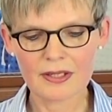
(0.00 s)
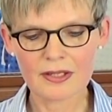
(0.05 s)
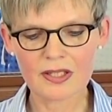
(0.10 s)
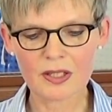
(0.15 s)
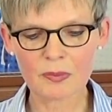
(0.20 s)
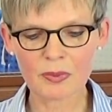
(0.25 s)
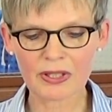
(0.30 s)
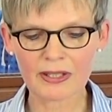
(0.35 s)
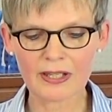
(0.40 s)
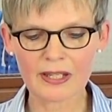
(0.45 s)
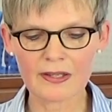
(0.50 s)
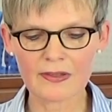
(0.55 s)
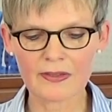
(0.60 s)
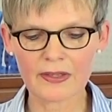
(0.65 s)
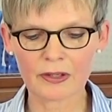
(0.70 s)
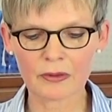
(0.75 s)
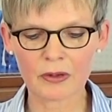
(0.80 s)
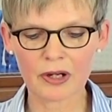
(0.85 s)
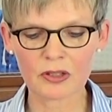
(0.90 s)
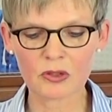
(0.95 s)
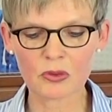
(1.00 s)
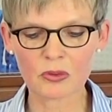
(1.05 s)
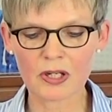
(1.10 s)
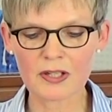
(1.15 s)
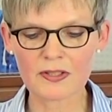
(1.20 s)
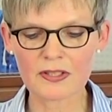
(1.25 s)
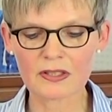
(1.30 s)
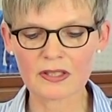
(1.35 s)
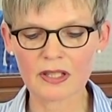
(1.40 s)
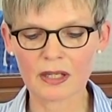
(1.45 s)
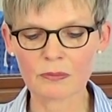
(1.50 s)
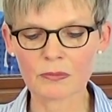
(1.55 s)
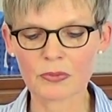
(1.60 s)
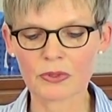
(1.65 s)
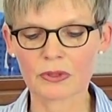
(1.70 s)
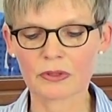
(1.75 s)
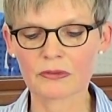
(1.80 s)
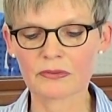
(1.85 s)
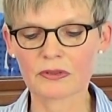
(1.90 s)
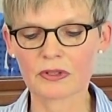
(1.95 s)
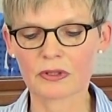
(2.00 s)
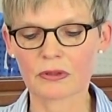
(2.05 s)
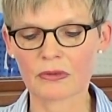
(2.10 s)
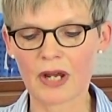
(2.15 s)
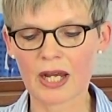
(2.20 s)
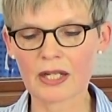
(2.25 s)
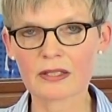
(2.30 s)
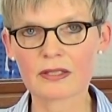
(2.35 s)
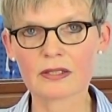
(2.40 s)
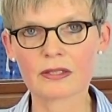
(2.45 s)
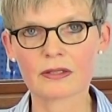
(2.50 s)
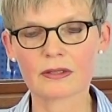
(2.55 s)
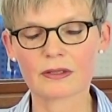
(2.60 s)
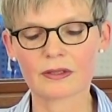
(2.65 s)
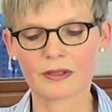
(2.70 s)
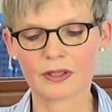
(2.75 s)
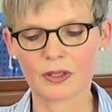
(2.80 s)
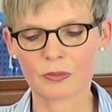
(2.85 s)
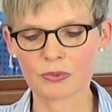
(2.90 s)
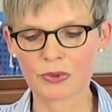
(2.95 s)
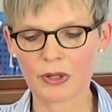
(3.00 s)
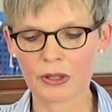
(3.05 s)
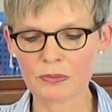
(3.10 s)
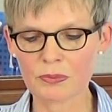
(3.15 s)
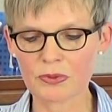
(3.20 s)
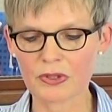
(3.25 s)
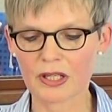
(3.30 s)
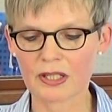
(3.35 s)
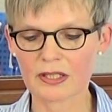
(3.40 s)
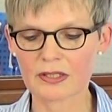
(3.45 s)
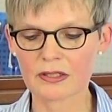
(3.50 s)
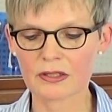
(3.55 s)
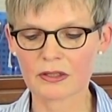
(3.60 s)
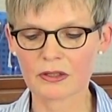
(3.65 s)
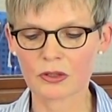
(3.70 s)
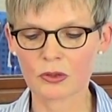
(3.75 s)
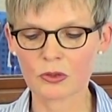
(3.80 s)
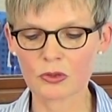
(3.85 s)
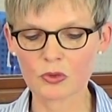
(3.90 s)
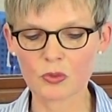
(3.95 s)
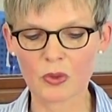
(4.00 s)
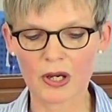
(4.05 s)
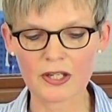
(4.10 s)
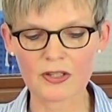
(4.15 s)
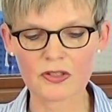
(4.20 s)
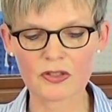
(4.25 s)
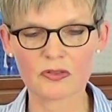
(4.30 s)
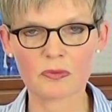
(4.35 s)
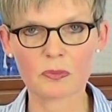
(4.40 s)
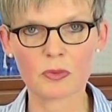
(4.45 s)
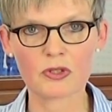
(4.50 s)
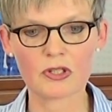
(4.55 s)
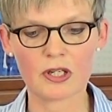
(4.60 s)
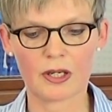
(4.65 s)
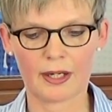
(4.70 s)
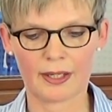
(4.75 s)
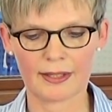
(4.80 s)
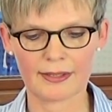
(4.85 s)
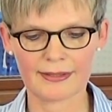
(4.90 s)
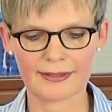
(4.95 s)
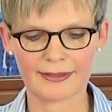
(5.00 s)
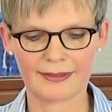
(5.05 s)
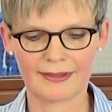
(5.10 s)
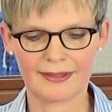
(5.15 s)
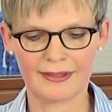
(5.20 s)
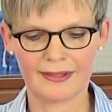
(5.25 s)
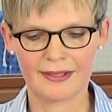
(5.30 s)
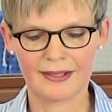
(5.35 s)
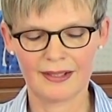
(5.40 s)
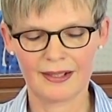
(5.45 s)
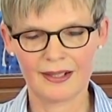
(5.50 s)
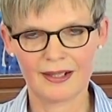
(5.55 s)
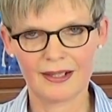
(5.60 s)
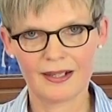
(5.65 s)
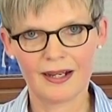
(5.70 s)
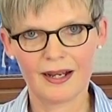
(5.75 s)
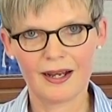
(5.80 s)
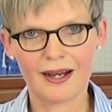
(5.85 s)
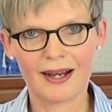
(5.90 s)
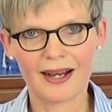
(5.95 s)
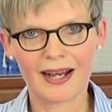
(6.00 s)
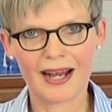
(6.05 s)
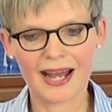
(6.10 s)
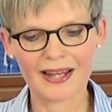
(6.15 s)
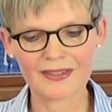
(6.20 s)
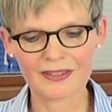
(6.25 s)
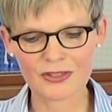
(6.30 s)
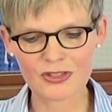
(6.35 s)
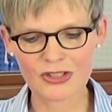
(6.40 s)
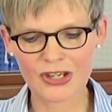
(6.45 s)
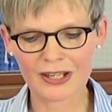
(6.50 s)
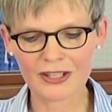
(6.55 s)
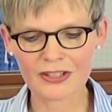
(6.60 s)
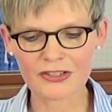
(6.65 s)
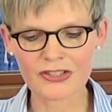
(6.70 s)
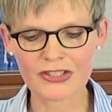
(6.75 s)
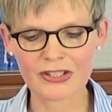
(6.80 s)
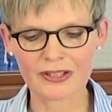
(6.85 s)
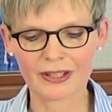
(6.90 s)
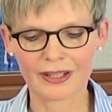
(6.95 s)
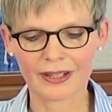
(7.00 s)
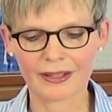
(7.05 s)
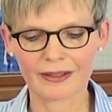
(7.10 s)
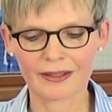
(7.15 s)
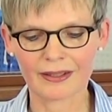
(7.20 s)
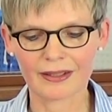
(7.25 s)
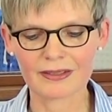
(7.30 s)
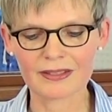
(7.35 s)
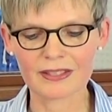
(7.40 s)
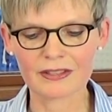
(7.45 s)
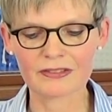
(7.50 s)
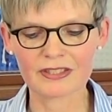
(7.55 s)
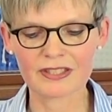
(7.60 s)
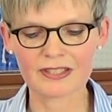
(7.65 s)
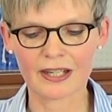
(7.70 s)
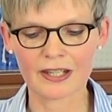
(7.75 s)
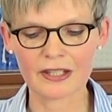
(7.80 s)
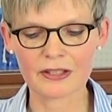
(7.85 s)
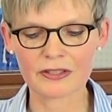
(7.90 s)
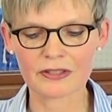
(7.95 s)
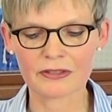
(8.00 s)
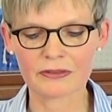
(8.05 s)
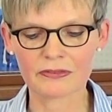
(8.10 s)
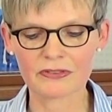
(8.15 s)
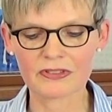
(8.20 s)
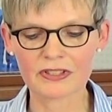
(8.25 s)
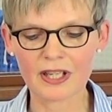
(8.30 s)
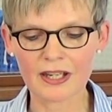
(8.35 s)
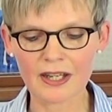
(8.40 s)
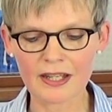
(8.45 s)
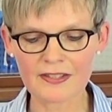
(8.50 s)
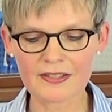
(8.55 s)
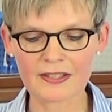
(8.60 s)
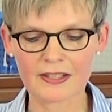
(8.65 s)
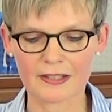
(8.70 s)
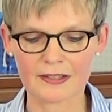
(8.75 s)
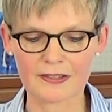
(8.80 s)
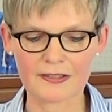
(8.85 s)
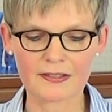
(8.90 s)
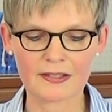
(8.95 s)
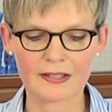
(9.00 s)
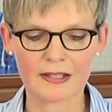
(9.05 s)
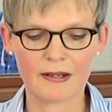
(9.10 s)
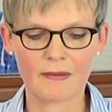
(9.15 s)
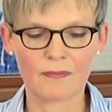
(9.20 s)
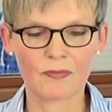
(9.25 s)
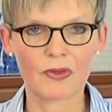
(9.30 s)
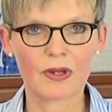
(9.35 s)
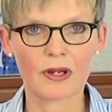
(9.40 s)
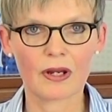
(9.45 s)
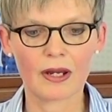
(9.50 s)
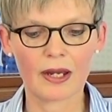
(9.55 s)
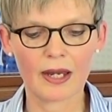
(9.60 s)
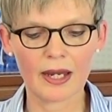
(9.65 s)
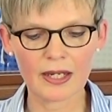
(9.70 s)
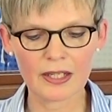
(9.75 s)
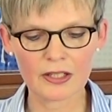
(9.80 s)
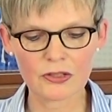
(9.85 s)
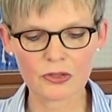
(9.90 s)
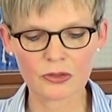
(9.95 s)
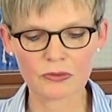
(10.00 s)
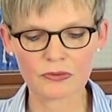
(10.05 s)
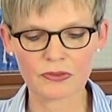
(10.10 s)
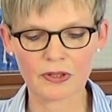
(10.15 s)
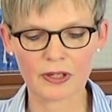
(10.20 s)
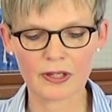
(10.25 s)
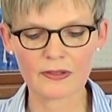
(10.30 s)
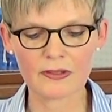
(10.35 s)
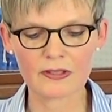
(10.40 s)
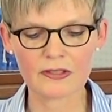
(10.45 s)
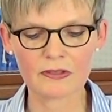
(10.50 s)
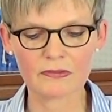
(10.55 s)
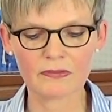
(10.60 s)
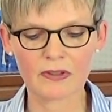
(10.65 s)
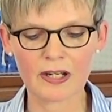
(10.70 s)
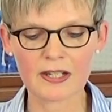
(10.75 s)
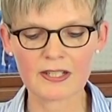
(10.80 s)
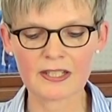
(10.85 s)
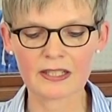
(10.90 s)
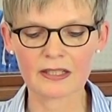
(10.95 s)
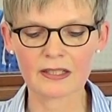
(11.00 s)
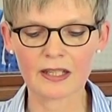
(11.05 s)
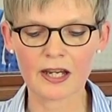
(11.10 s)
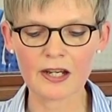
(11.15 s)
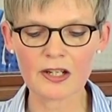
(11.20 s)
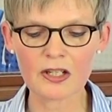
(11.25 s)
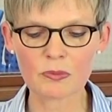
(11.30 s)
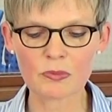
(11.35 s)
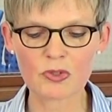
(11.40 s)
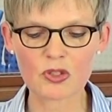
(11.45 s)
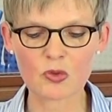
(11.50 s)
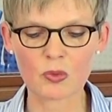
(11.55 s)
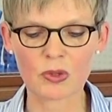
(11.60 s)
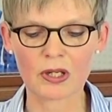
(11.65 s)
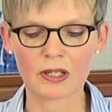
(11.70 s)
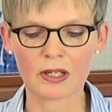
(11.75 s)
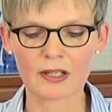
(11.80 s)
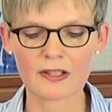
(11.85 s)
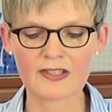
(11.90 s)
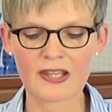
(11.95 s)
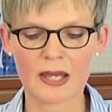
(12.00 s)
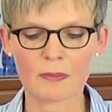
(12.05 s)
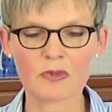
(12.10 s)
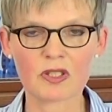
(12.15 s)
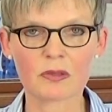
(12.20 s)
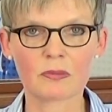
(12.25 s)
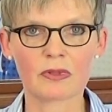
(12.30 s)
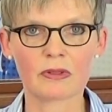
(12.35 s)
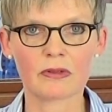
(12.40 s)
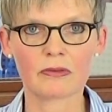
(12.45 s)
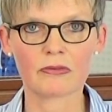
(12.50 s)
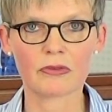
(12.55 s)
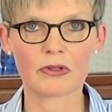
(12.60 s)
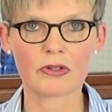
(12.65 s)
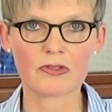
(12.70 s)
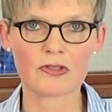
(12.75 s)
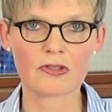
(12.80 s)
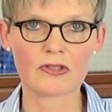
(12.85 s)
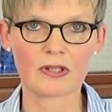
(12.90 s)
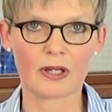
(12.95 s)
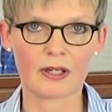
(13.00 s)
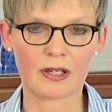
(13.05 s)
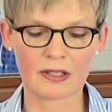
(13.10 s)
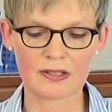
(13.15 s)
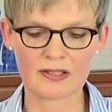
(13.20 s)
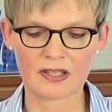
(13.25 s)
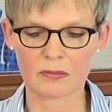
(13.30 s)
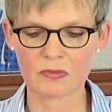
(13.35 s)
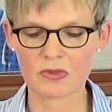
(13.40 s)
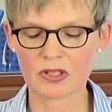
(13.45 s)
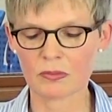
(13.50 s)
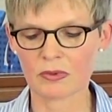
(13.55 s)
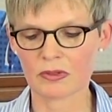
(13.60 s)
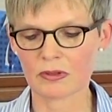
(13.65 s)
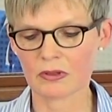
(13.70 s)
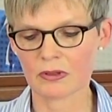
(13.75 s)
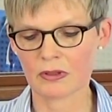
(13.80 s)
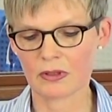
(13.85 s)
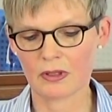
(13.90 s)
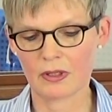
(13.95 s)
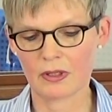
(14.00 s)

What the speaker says: Typically, there are quite a number of correct, appropriate, good ways of putting it. And the challenging and decisive task is, A, to find the dividing line between acceptable versus unacceptable,